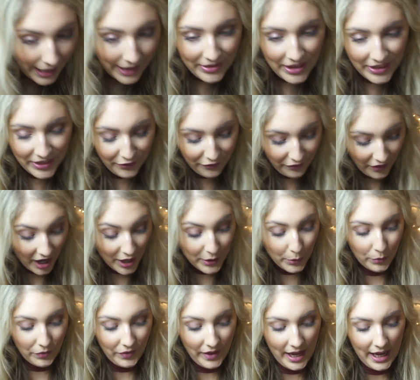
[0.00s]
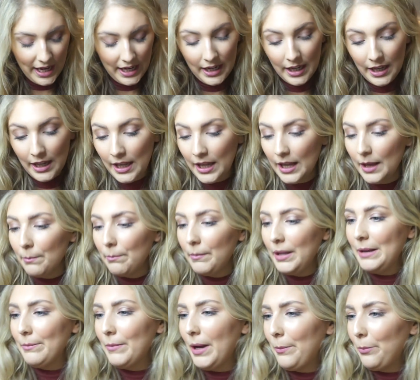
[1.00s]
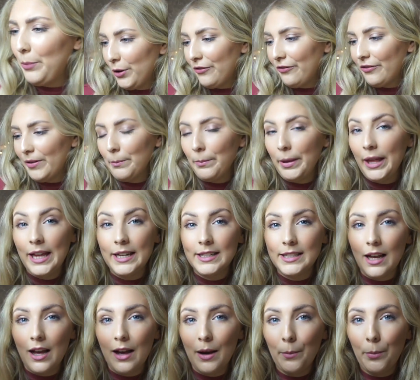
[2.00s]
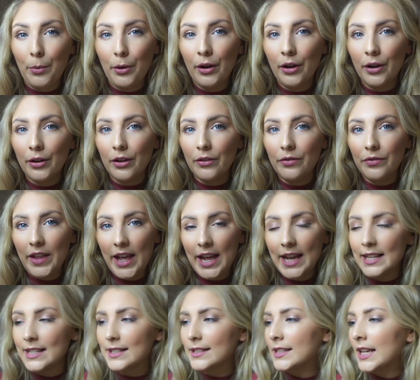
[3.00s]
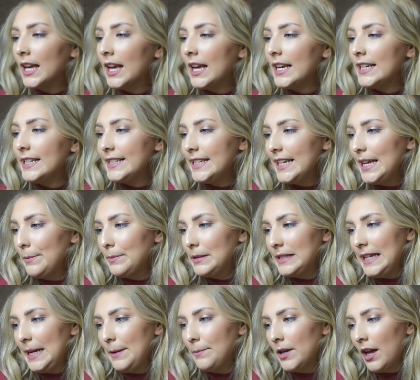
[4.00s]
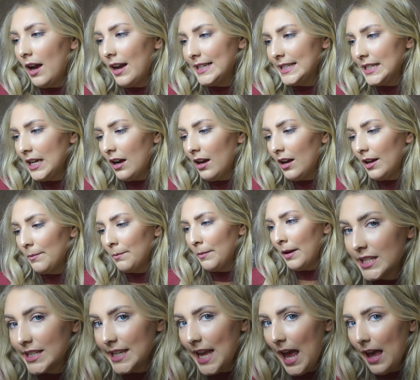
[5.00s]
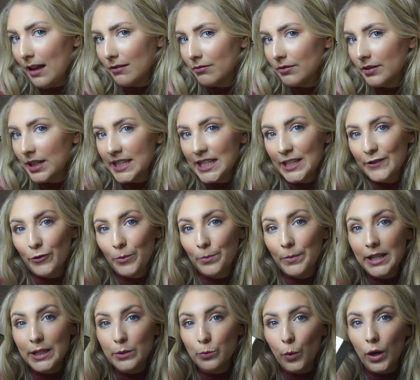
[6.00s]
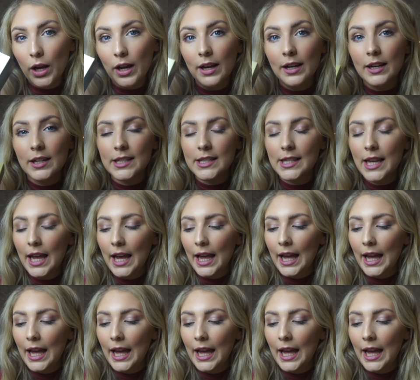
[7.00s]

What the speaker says: And then the final thing, me and my boyfriend picked up this Deep Sleep Nighttime set. This is from This Works.